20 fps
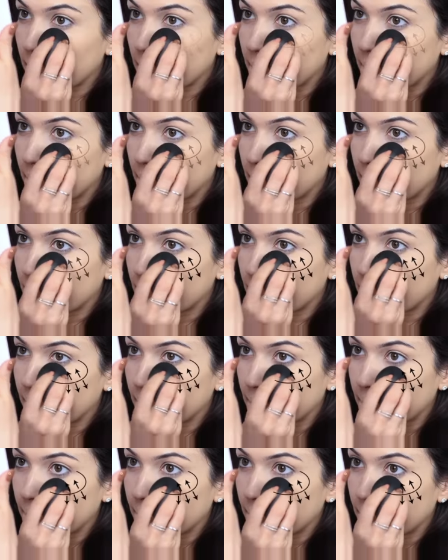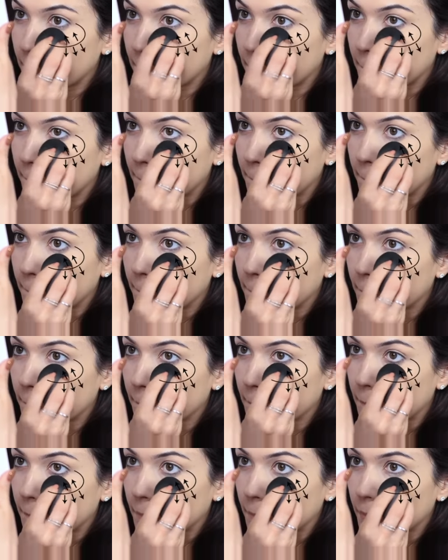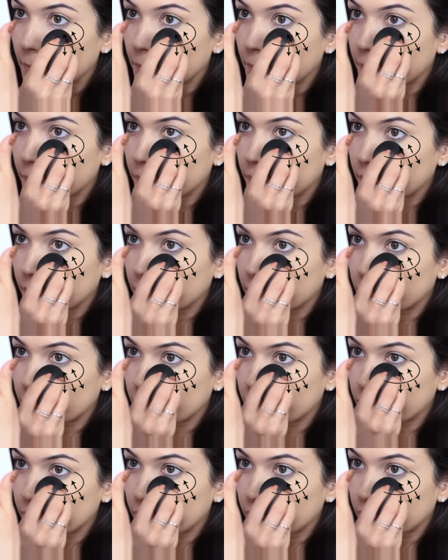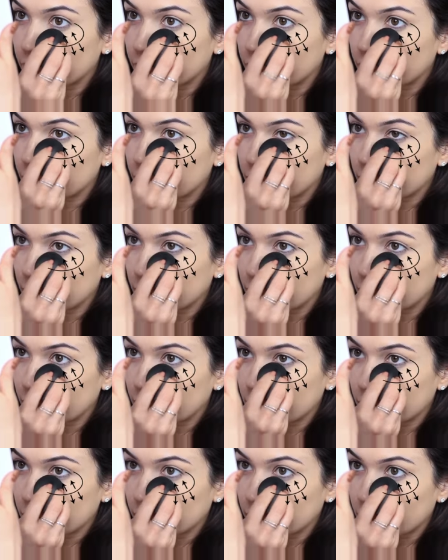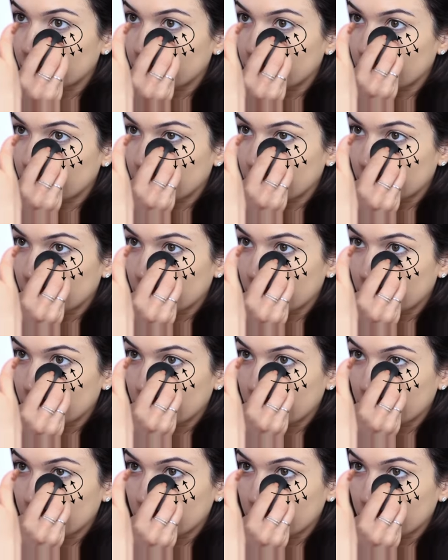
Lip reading: apply this underneath the eyes. And I'm using the pointer side of the sponge to do this.